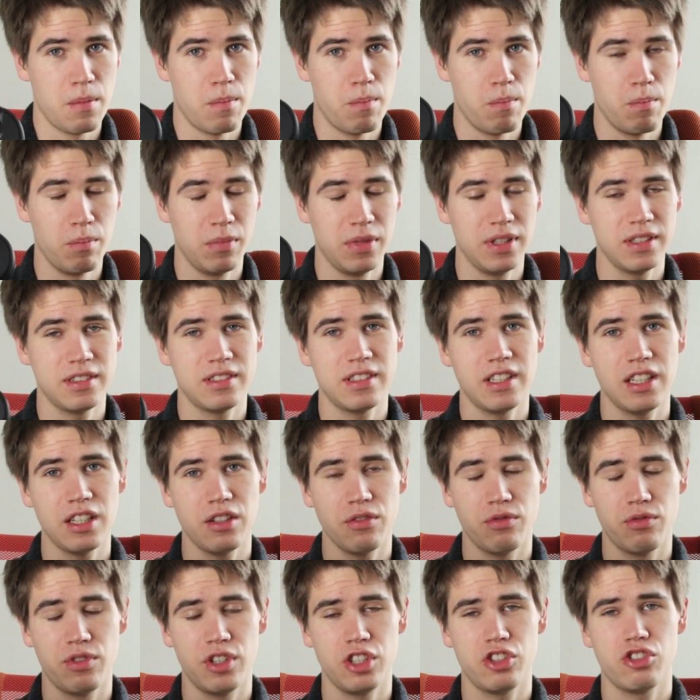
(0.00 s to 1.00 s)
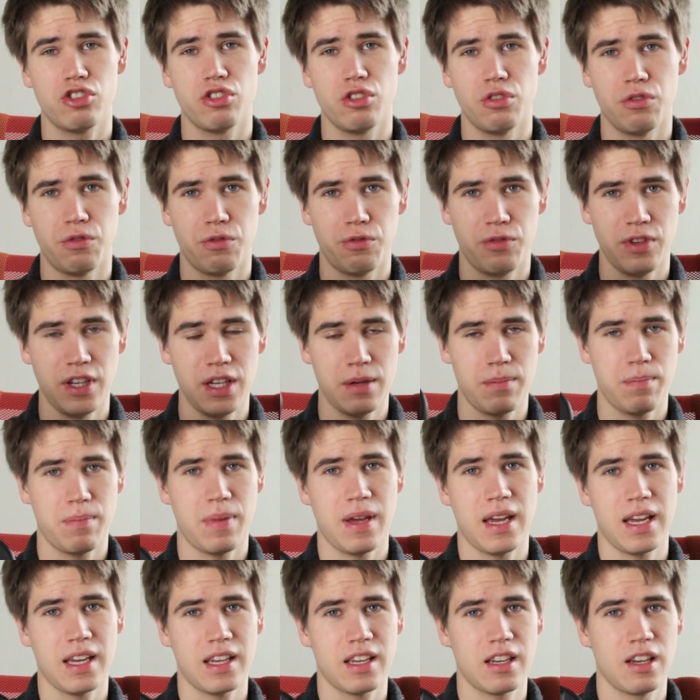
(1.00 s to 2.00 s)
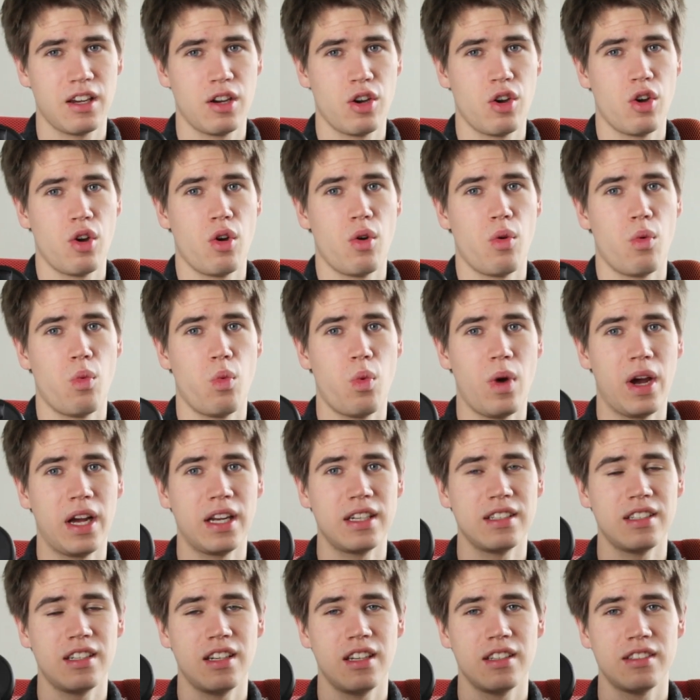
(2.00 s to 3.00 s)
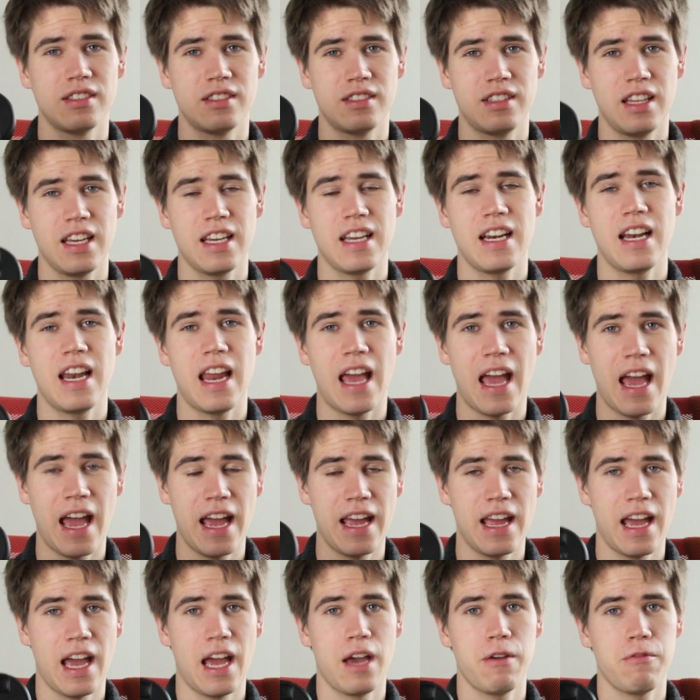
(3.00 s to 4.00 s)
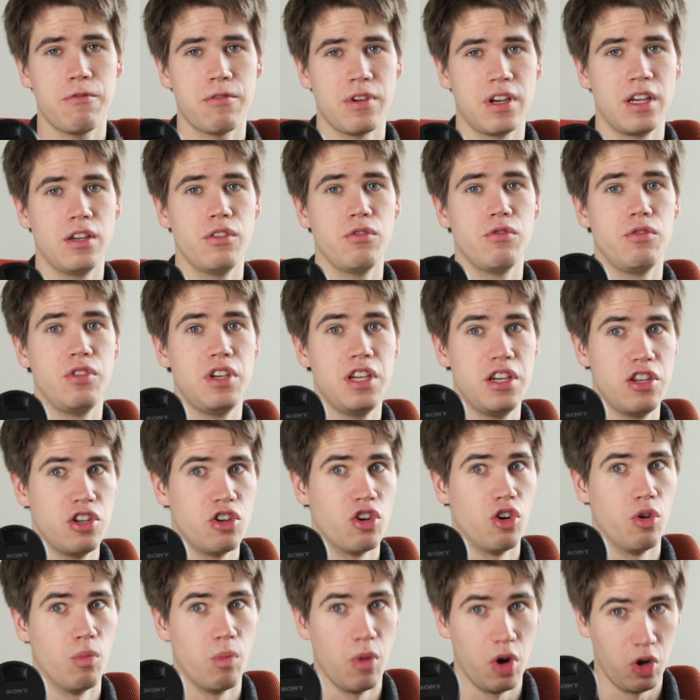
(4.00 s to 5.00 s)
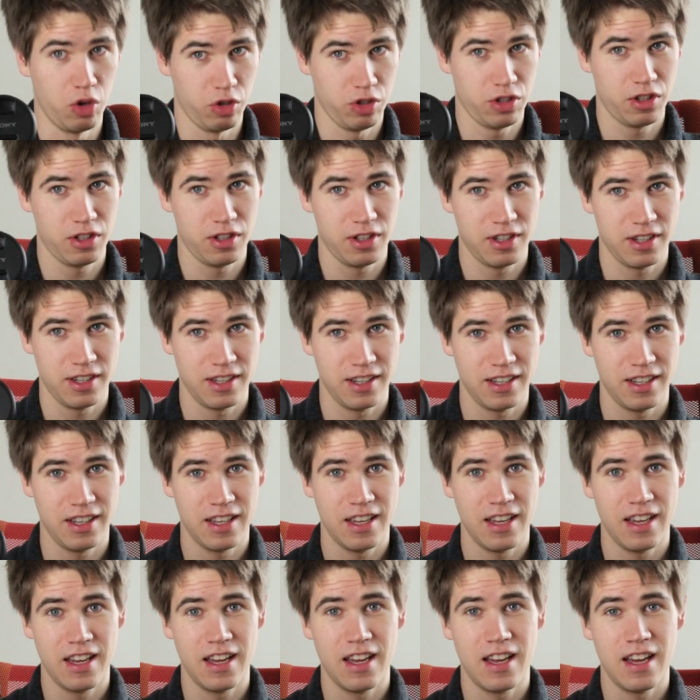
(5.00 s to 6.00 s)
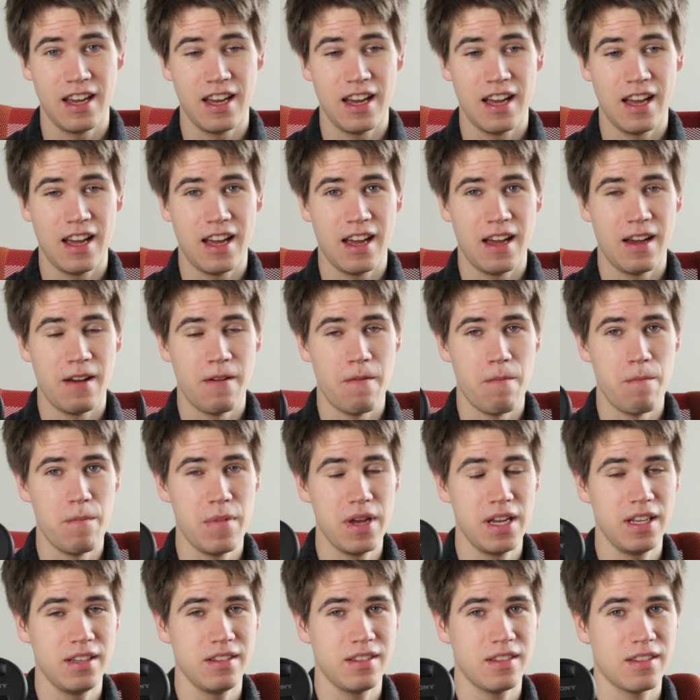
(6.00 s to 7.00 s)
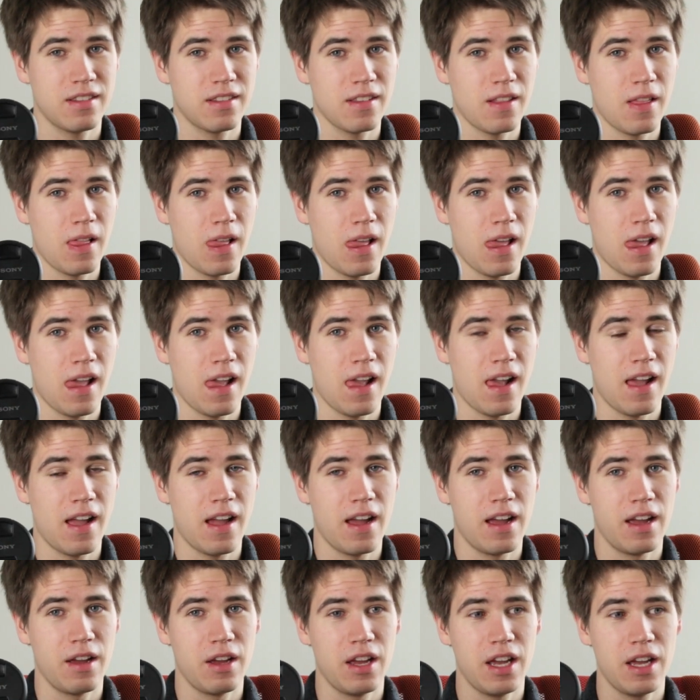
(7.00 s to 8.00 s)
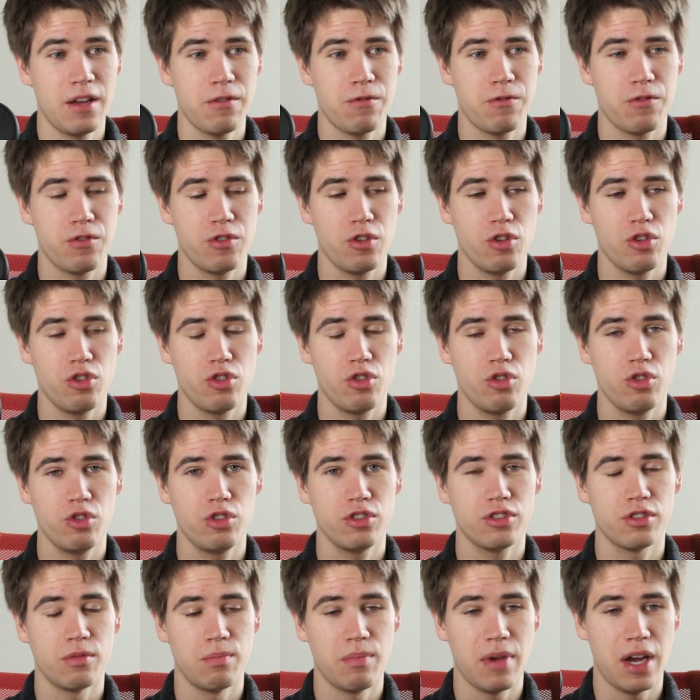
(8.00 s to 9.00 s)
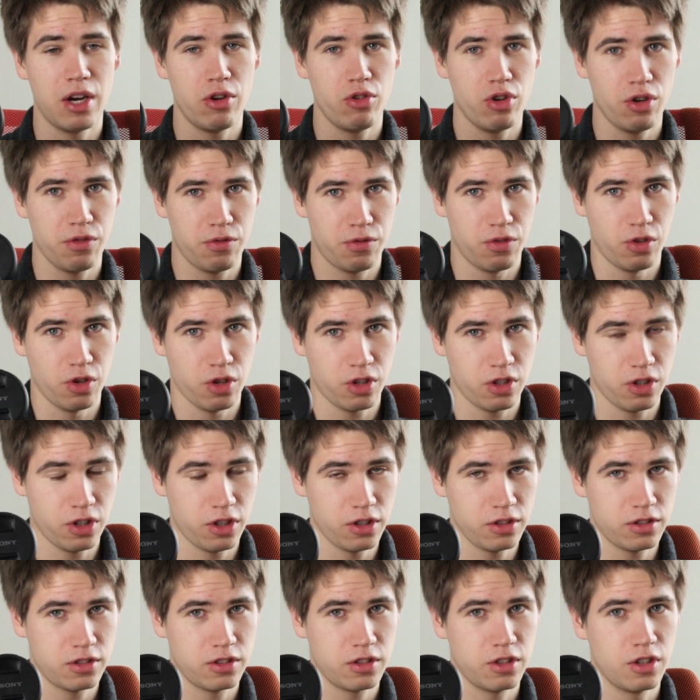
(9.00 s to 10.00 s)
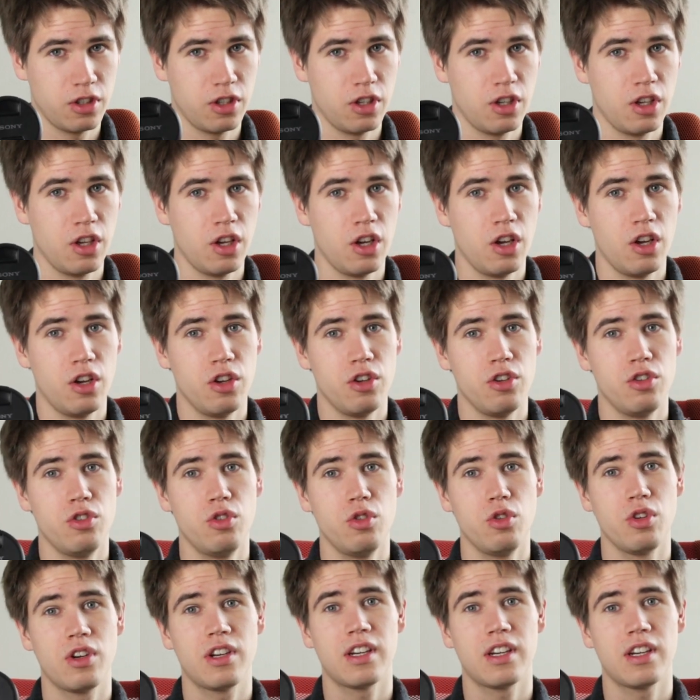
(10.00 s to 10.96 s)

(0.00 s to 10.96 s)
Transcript: Missing visual feedback when single AF in video mode. Means if you use manual focus, you